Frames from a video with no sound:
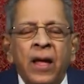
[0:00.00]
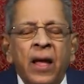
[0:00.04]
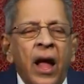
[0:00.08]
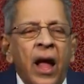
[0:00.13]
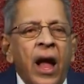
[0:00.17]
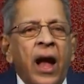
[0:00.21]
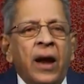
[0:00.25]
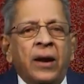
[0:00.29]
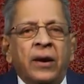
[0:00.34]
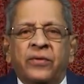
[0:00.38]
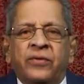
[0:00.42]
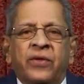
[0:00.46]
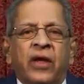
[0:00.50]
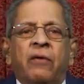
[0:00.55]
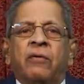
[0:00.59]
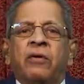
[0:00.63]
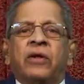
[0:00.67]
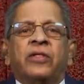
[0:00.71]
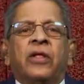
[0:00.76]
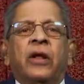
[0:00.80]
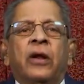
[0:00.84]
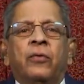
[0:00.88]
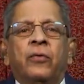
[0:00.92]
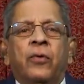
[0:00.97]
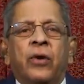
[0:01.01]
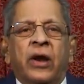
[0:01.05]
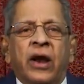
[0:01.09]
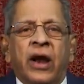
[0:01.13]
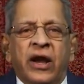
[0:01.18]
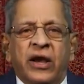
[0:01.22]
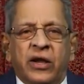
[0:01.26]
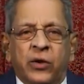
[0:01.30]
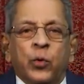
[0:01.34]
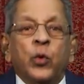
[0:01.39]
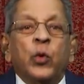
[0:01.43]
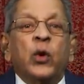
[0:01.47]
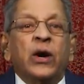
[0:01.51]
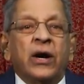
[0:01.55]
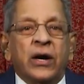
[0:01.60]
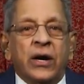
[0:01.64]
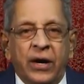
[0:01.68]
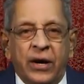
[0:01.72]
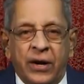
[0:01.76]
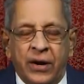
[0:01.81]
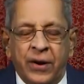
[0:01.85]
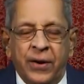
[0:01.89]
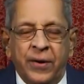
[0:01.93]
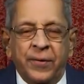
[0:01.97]
And Sevadal were at
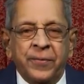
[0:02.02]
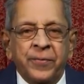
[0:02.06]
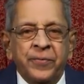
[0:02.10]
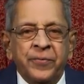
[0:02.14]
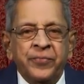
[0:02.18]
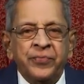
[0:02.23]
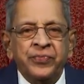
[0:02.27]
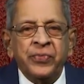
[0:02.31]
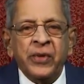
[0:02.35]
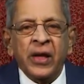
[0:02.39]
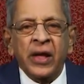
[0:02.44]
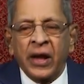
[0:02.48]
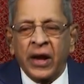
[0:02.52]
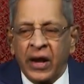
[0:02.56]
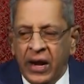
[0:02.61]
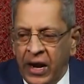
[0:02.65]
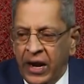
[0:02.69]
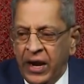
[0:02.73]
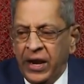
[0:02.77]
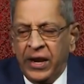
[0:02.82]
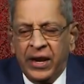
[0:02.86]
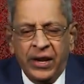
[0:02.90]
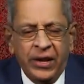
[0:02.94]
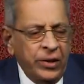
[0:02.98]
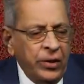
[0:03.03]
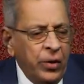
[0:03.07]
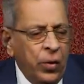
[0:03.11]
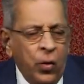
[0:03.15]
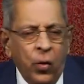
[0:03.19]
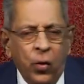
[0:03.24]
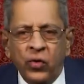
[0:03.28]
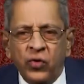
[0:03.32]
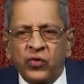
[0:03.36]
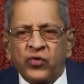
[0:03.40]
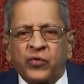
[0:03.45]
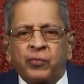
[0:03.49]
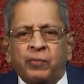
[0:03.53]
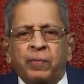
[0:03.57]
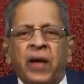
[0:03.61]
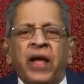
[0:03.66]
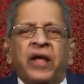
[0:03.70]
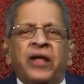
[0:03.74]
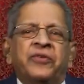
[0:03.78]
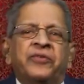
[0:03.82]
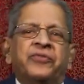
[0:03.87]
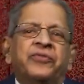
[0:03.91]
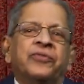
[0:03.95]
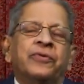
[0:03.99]
work, cleaning the whole
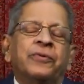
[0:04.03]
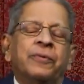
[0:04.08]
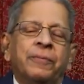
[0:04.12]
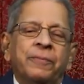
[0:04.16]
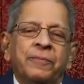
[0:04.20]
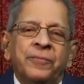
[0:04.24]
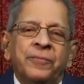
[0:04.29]
space.